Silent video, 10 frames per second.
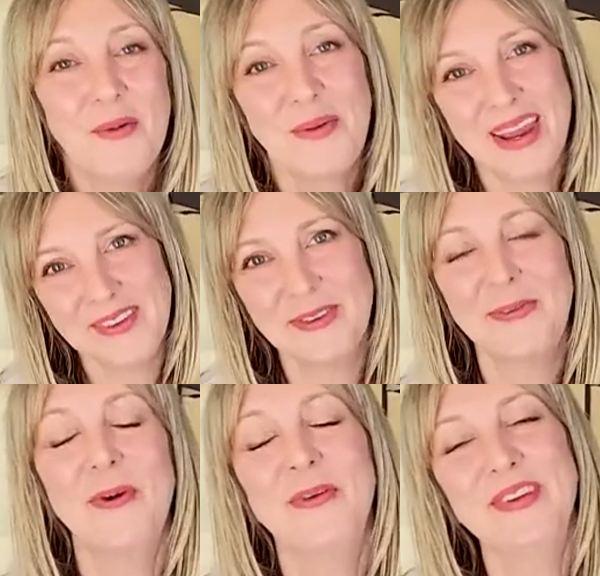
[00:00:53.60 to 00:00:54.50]
Okay,
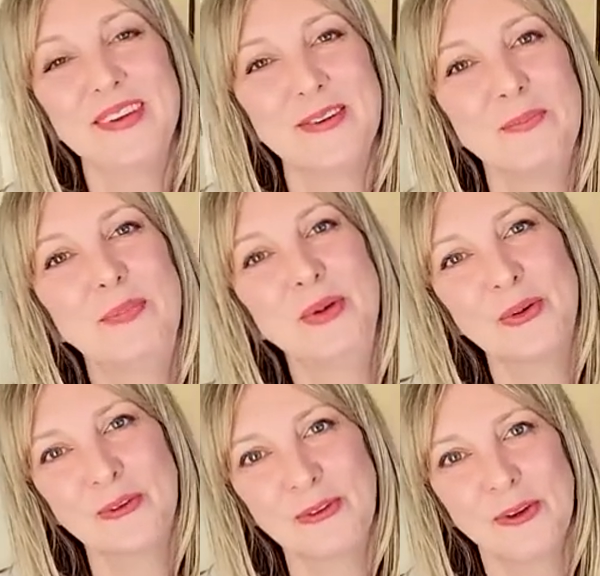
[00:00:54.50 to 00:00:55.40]
so Rosie is a
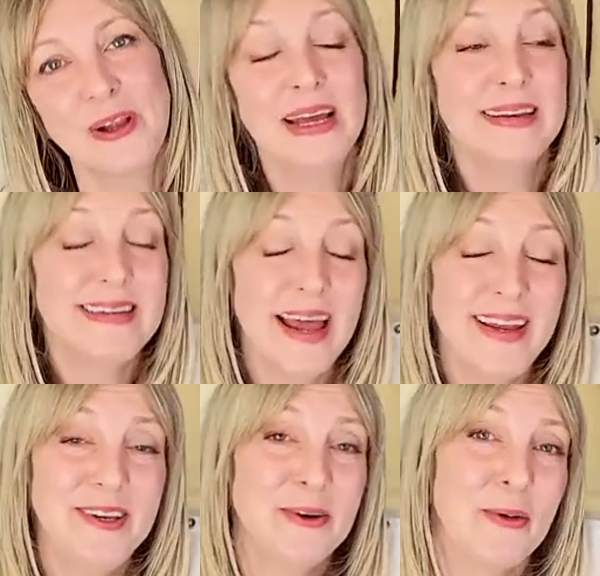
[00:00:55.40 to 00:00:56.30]
beautiful
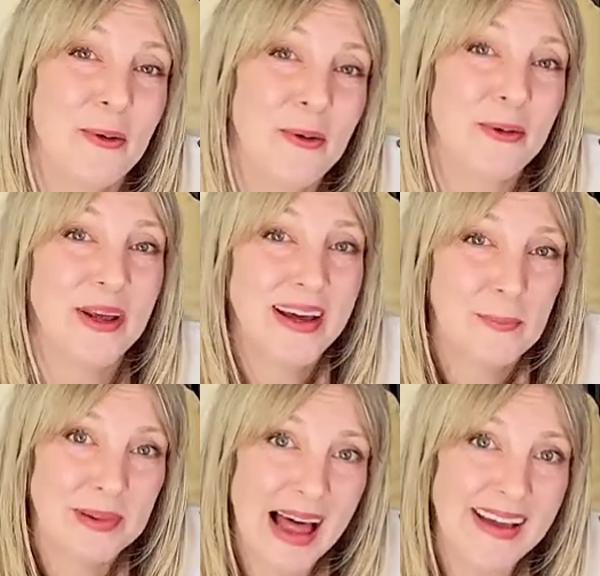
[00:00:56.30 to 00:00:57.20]
10-year-old
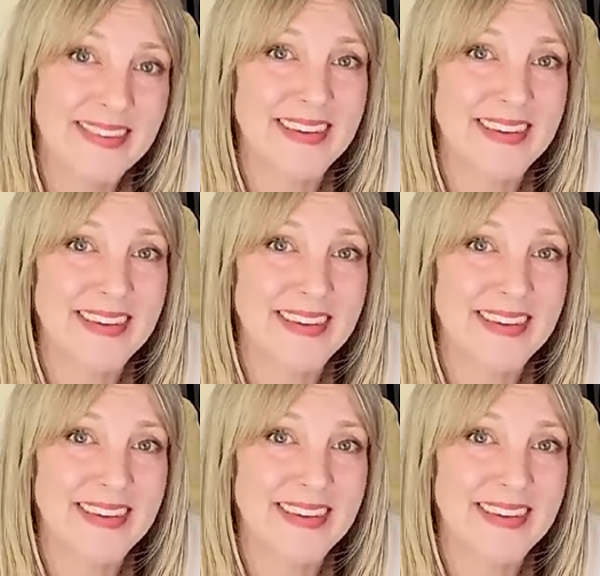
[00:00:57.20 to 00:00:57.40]
black